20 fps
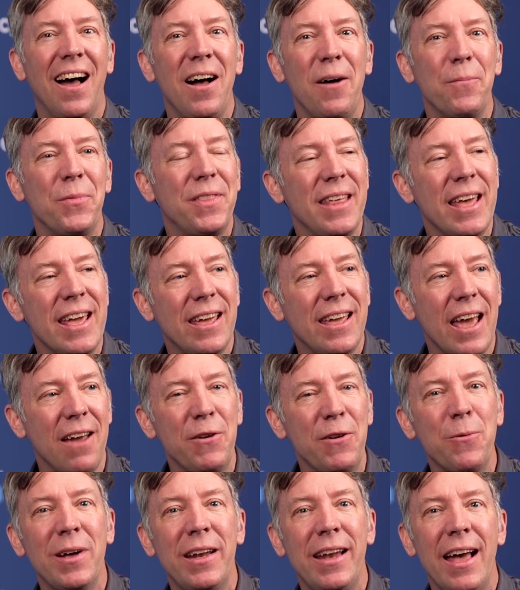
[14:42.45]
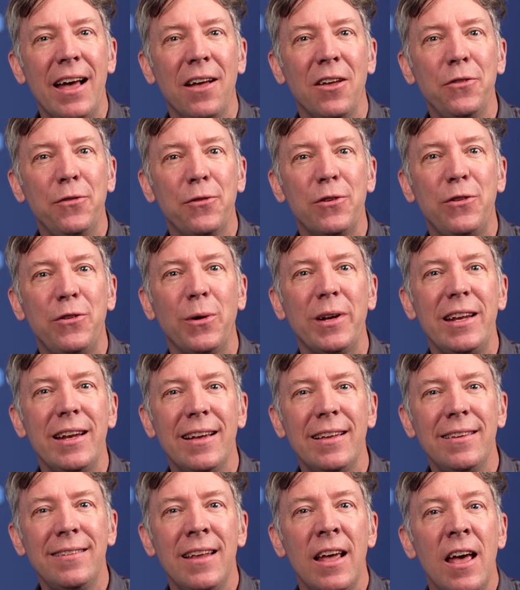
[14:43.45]
thank everyone else for joining
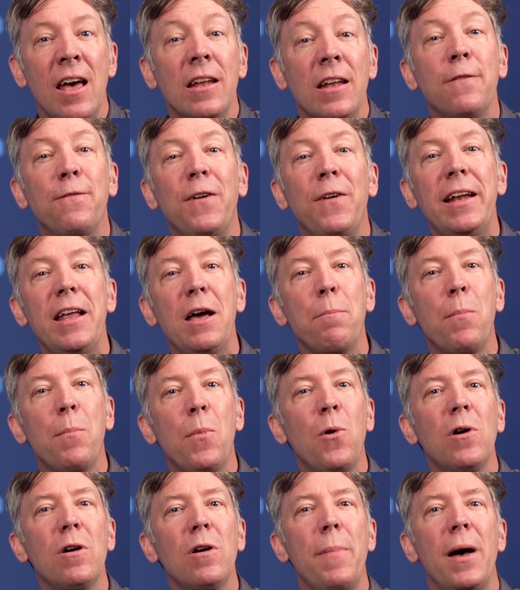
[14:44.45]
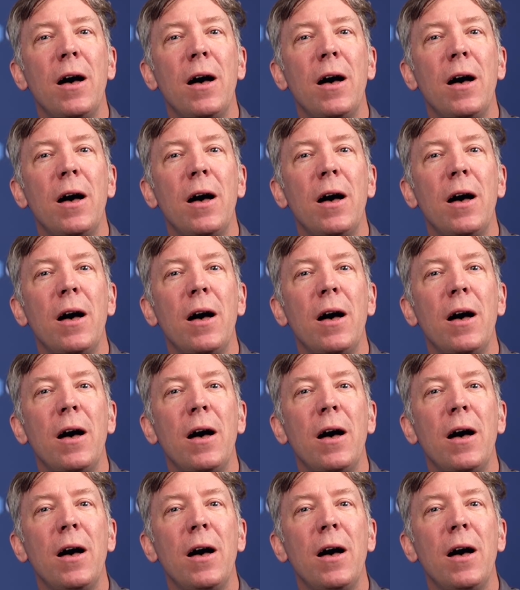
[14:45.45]
us. To find out more about